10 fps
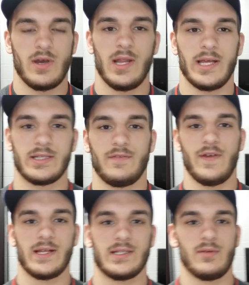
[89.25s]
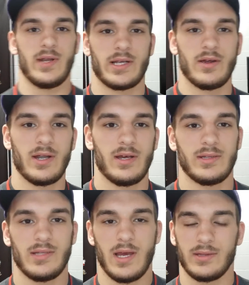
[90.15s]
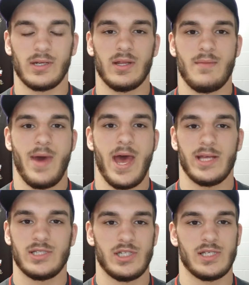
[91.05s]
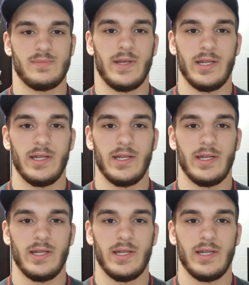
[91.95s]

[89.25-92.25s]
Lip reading: I like the fact that when I go out there on the mat, it's just me.